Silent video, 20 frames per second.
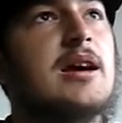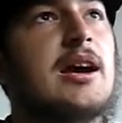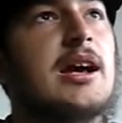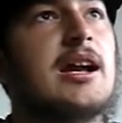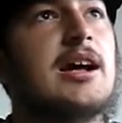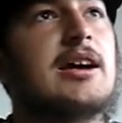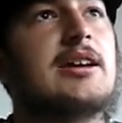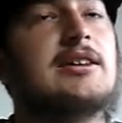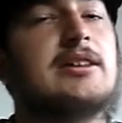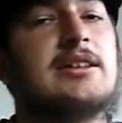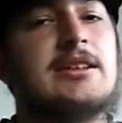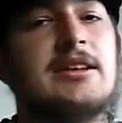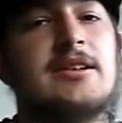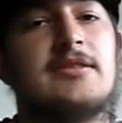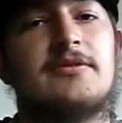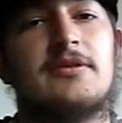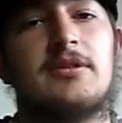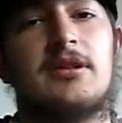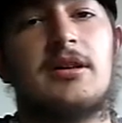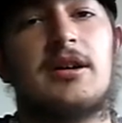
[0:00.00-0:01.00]
and I'm going to
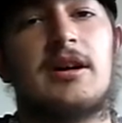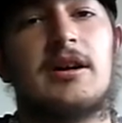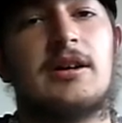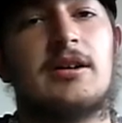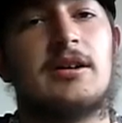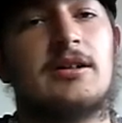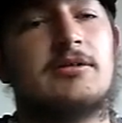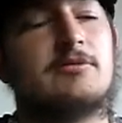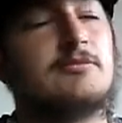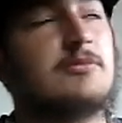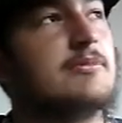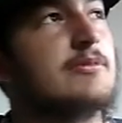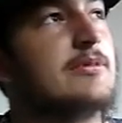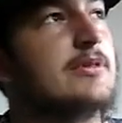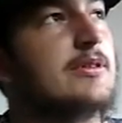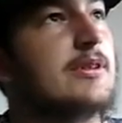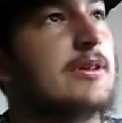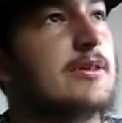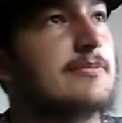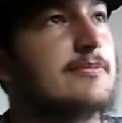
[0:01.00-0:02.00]
give
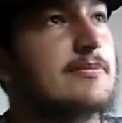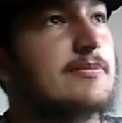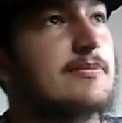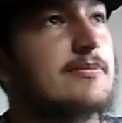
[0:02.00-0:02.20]
the